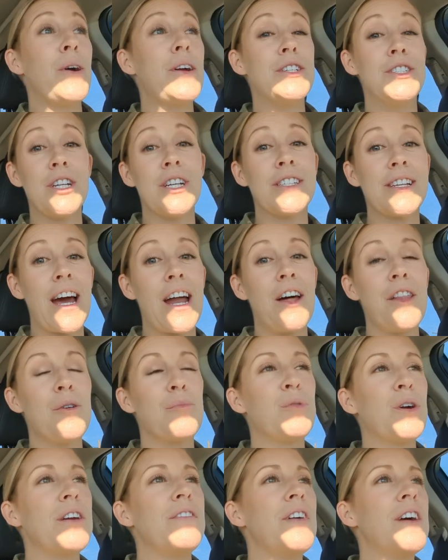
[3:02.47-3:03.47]
I just got out the
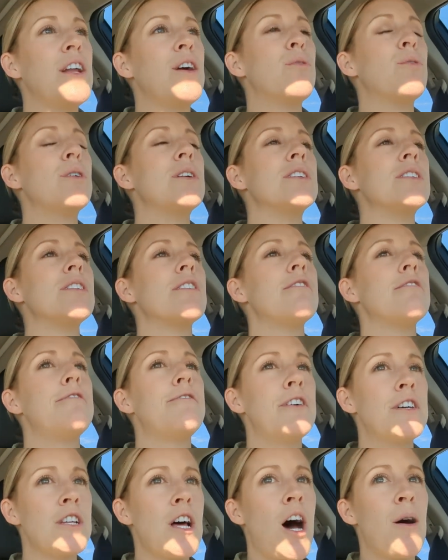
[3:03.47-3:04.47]
brief and it was
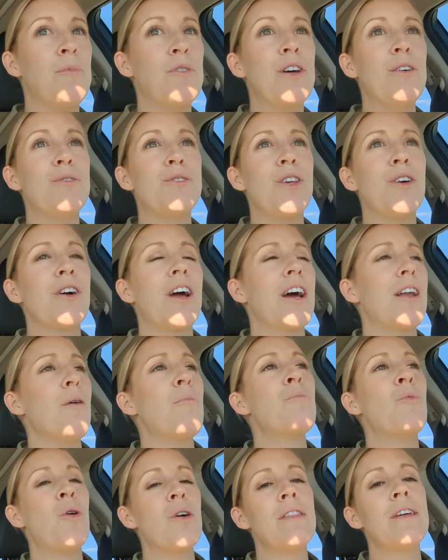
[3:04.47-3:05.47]
phenomenal, so good.
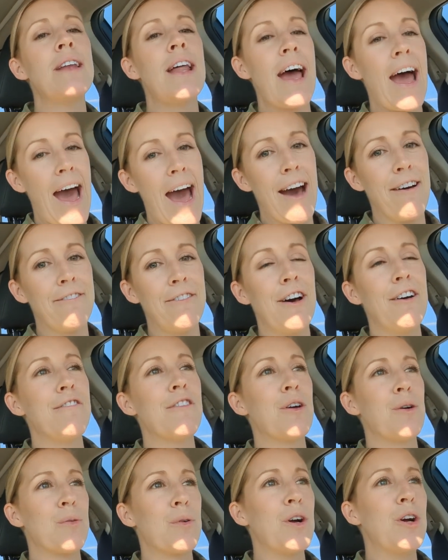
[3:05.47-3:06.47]
More than half of
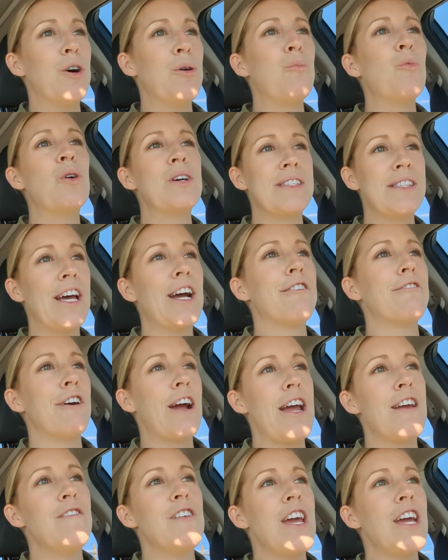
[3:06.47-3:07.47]
the room was there for
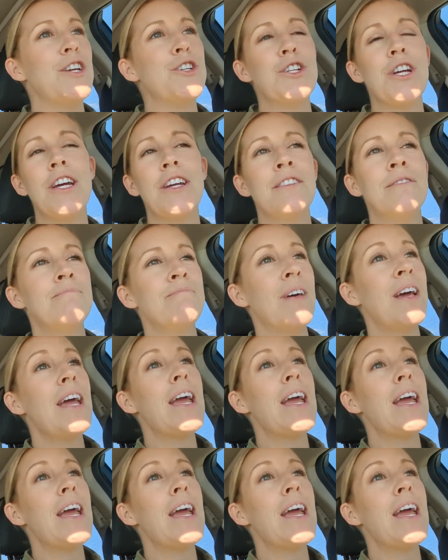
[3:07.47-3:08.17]
aviation.